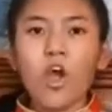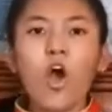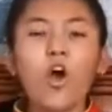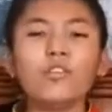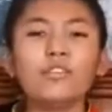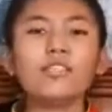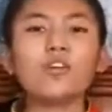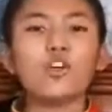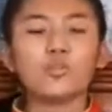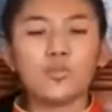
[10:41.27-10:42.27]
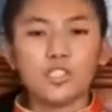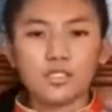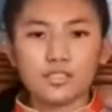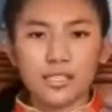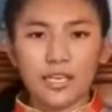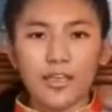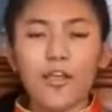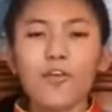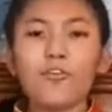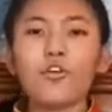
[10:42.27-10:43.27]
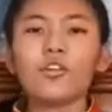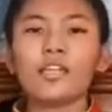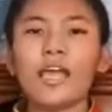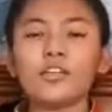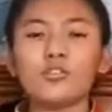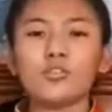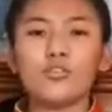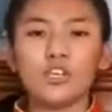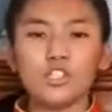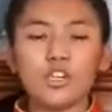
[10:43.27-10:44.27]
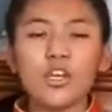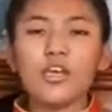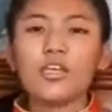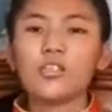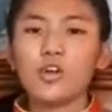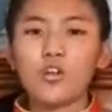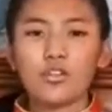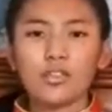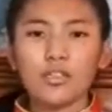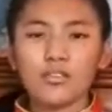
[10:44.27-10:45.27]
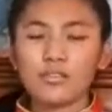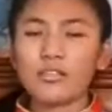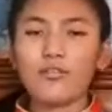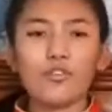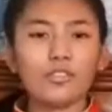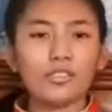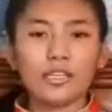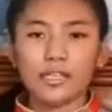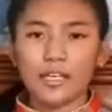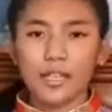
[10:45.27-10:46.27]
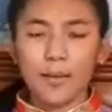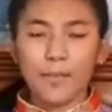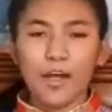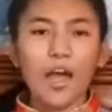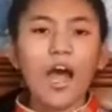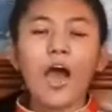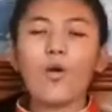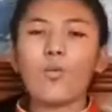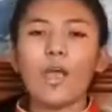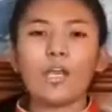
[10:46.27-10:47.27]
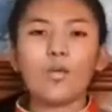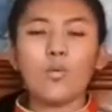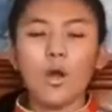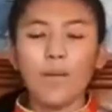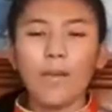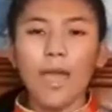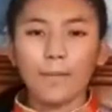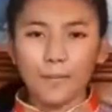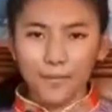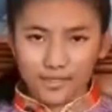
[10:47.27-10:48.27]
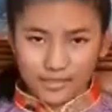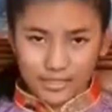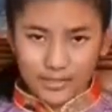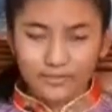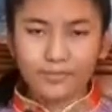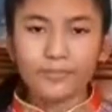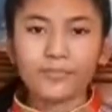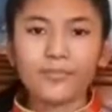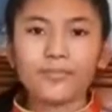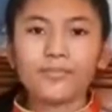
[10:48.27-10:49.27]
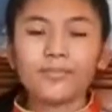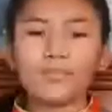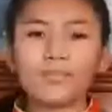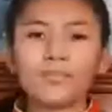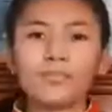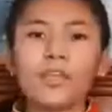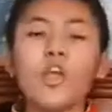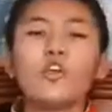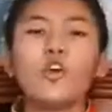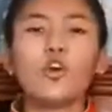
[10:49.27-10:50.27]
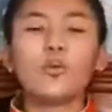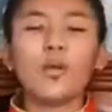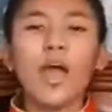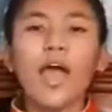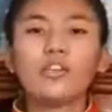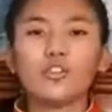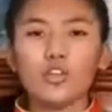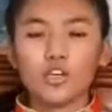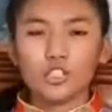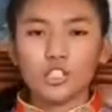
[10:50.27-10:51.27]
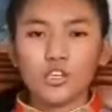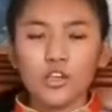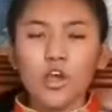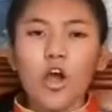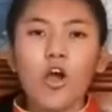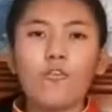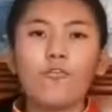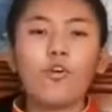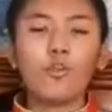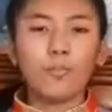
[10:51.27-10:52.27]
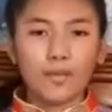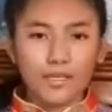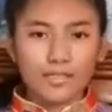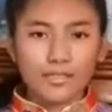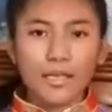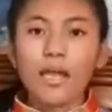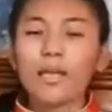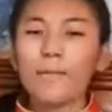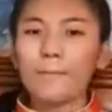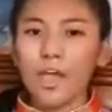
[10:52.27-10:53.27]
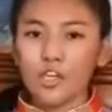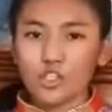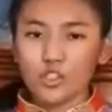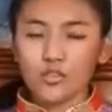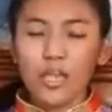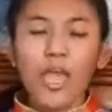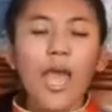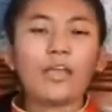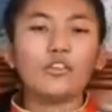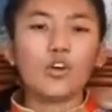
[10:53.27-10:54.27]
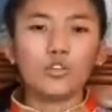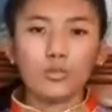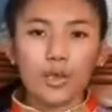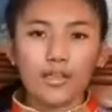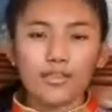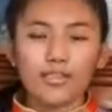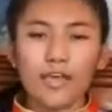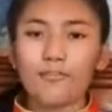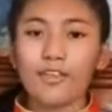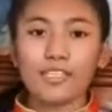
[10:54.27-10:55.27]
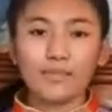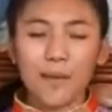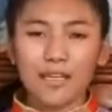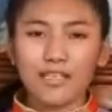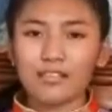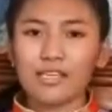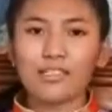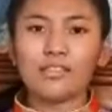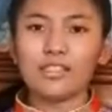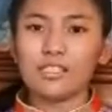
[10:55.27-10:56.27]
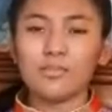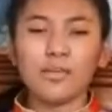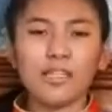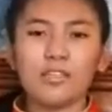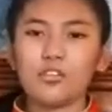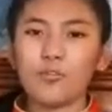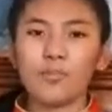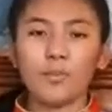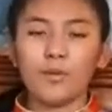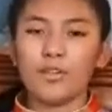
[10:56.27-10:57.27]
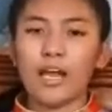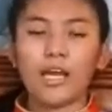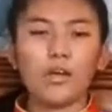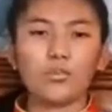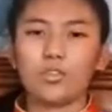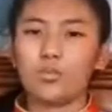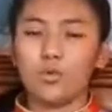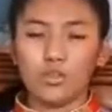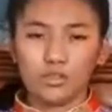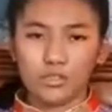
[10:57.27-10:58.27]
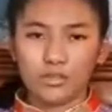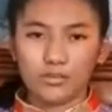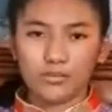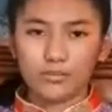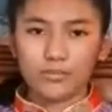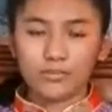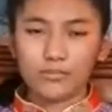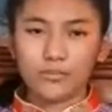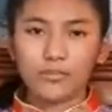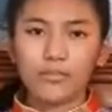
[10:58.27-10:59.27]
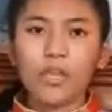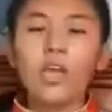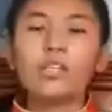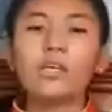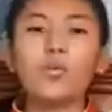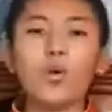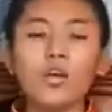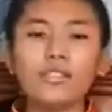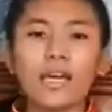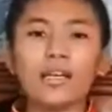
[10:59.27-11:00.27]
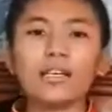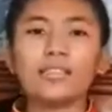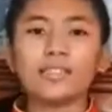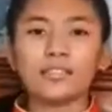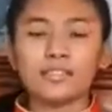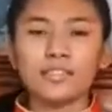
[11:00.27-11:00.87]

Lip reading: On this auspicious day, we would like to wish His Holiness the 14th Dalai Lama a very warm happy birthday. Your ideology of world peace, compassion and non-violence have inspired and touched millions of people around the world. The world are conducting